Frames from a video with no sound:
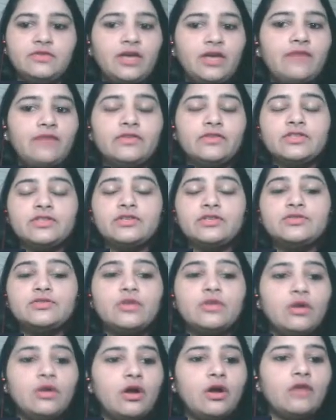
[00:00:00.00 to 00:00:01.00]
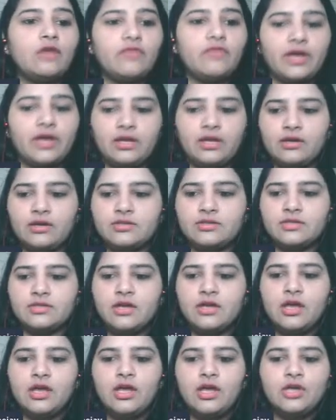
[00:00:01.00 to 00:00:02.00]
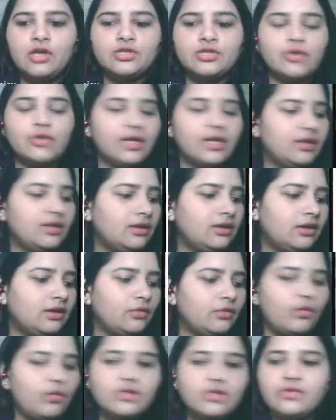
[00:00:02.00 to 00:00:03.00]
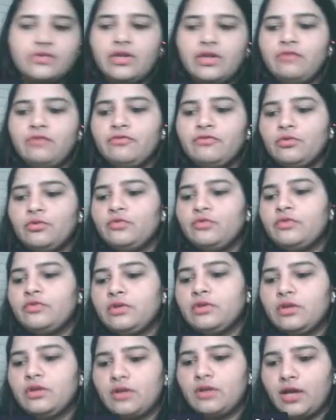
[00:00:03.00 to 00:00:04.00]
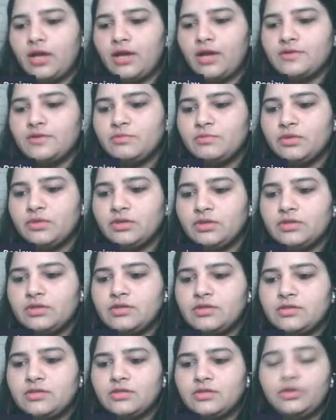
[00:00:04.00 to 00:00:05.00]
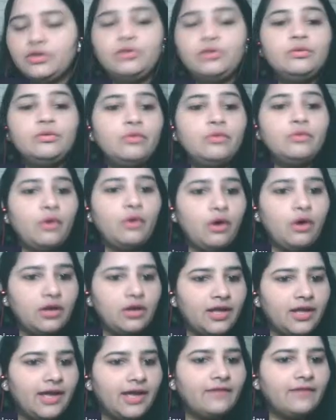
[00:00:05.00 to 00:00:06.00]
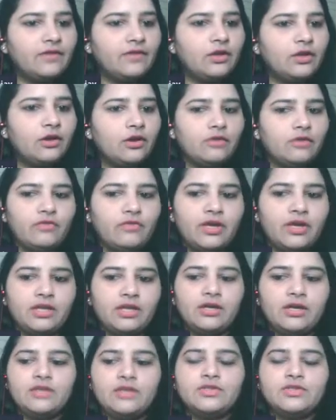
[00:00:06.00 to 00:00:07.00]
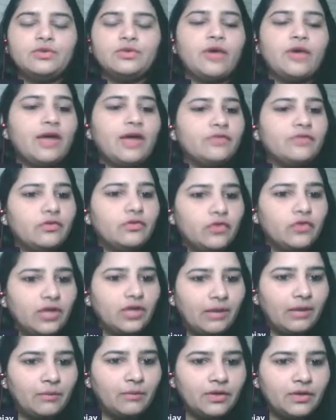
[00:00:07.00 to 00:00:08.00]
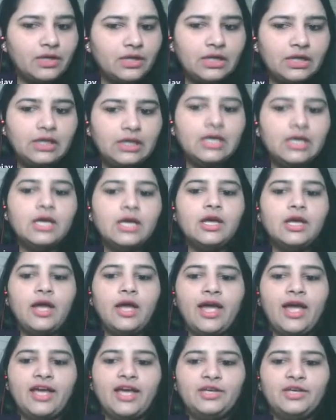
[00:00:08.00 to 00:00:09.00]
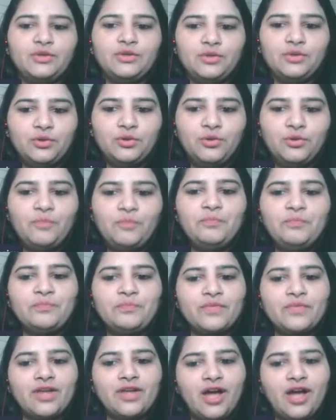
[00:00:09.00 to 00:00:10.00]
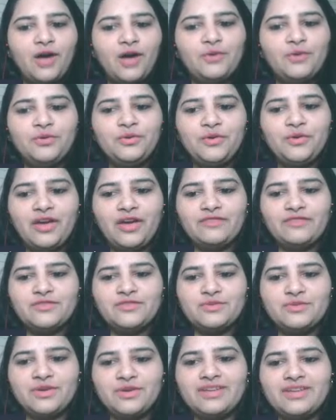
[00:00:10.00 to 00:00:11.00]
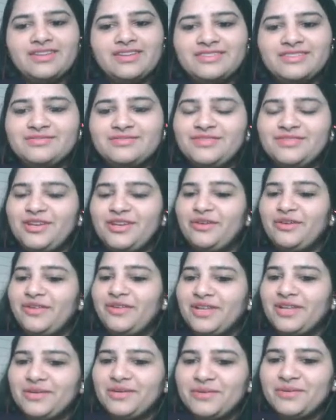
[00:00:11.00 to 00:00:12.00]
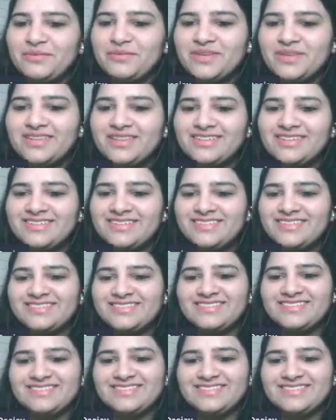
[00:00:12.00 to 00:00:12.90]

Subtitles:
We have discussed a lot of ideas. So I think it was really fruitful class because you all have a lot of ideas. You have the vocabulary and you know how you have to write it. You're welcome, Harpinder.